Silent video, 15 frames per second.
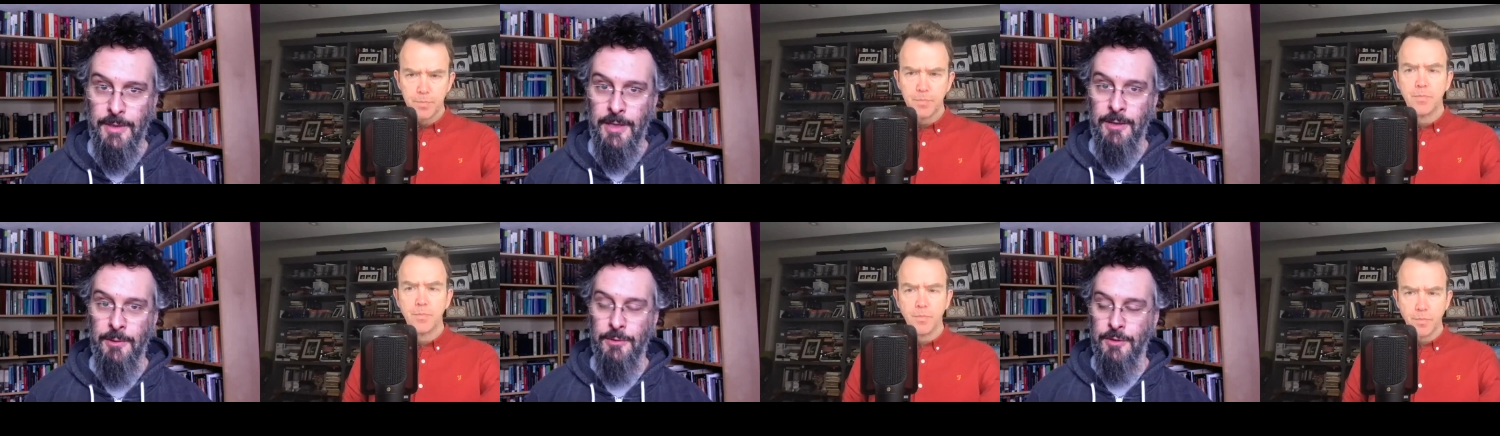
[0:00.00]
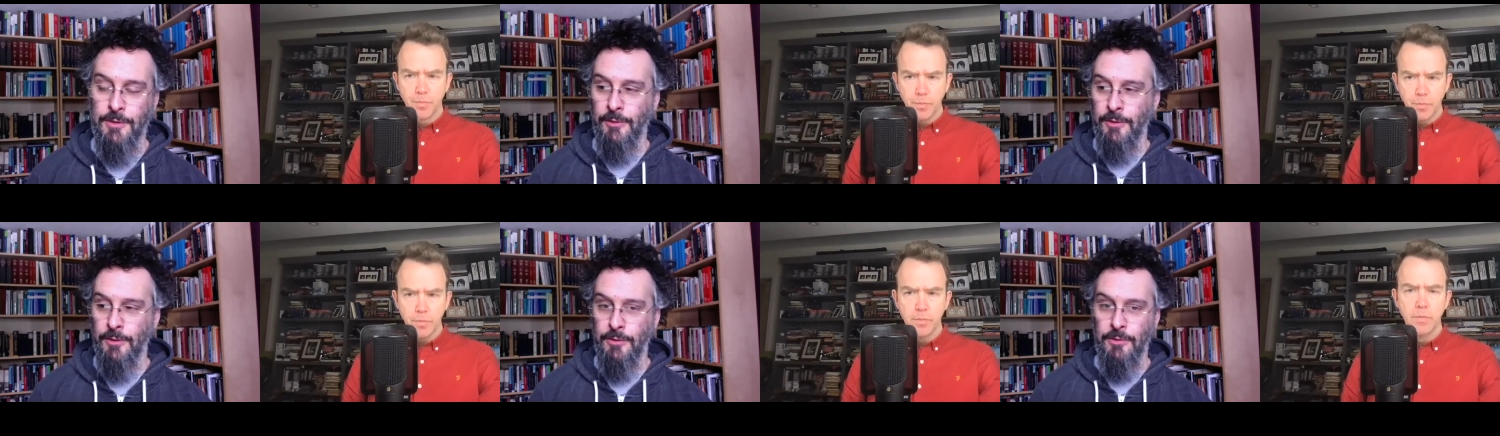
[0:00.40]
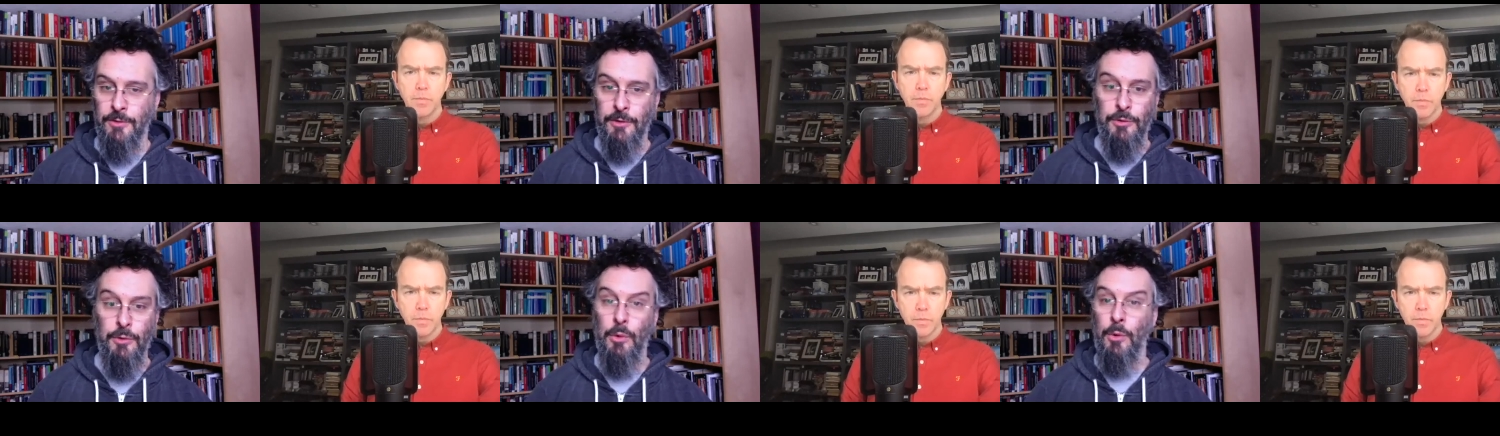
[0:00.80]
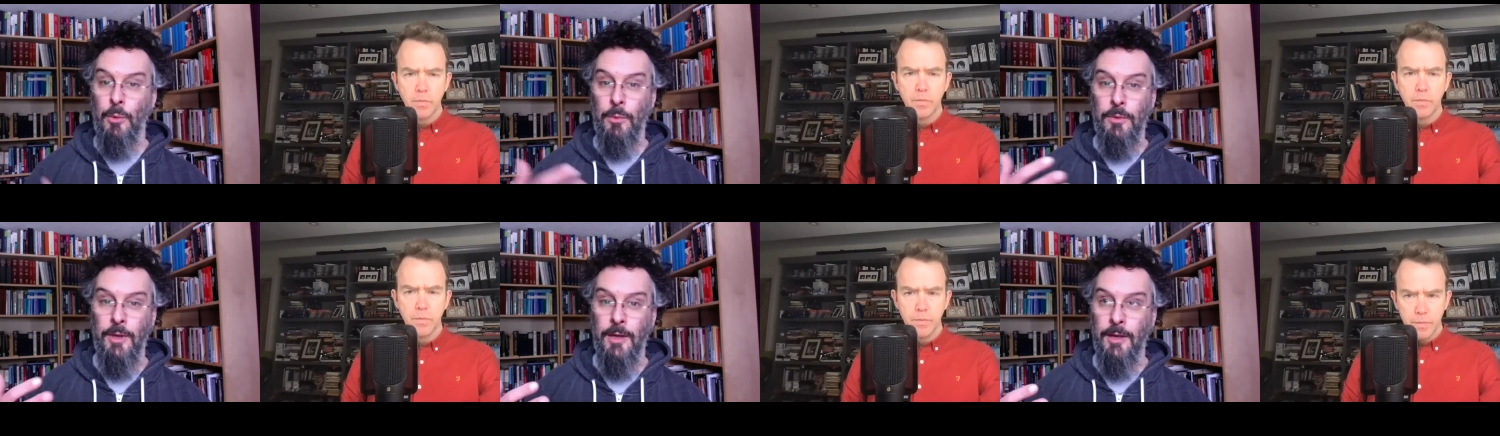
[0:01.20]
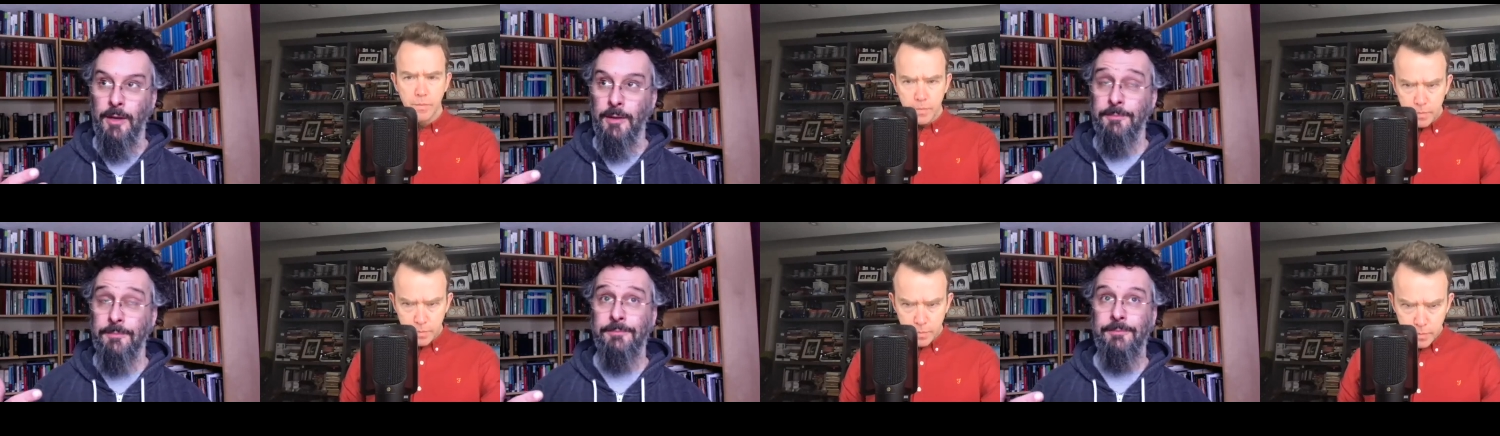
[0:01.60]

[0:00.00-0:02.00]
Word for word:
Speaker 1: Uh, it was called the, the door, uh,